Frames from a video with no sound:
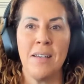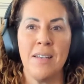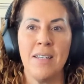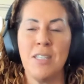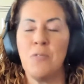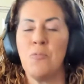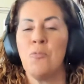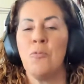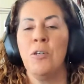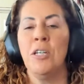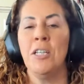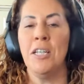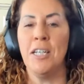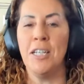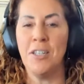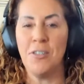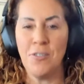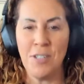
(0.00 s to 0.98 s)
is
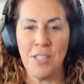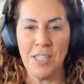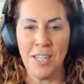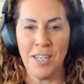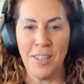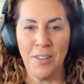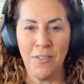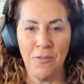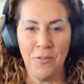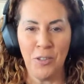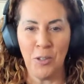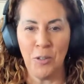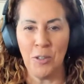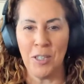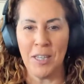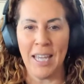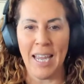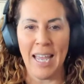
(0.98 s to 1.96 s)
really interested in the
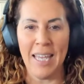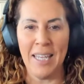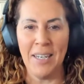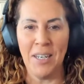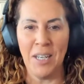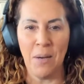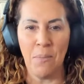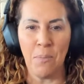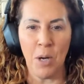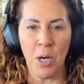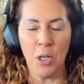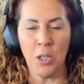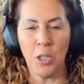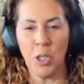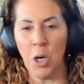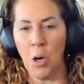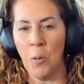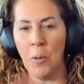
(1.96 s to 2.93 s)
food and they end up
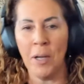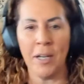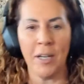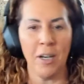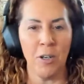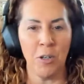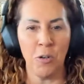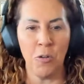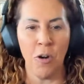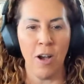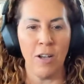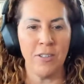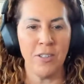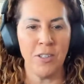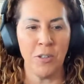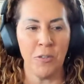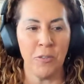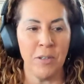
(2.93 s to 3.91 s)
going
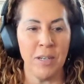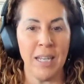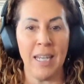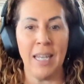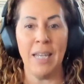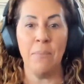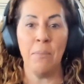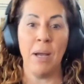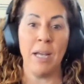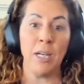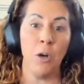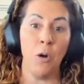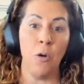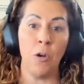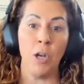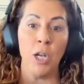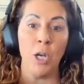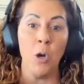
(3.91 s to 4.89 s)
across your knee by
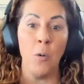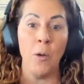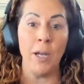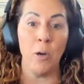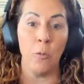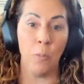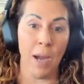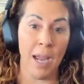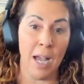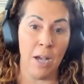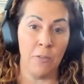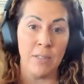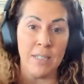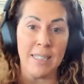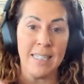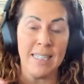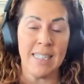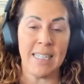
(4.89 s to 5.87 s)
going around
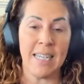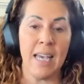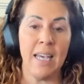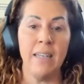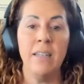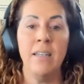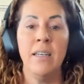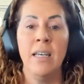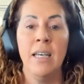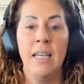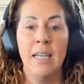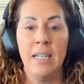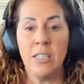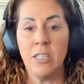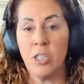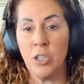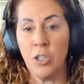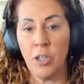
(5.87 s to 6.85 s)
instead,
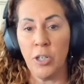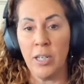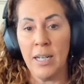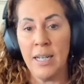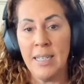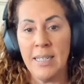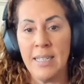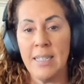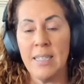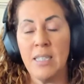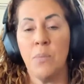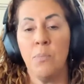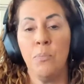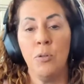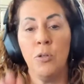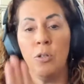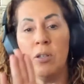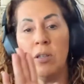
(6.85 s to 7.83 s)
it's a good idea to
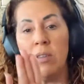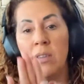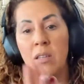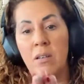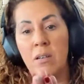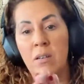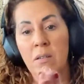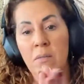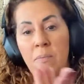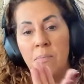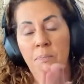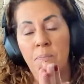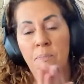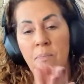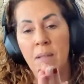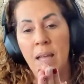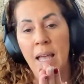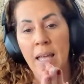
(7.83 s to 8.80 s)
put the
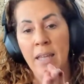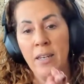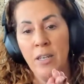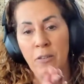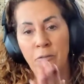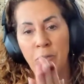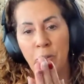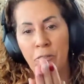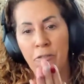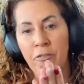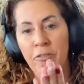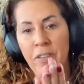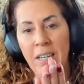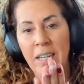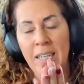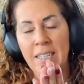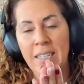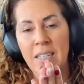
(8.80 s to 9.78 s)
end of your
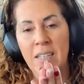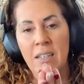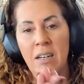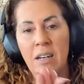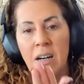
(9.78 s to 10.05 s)
feet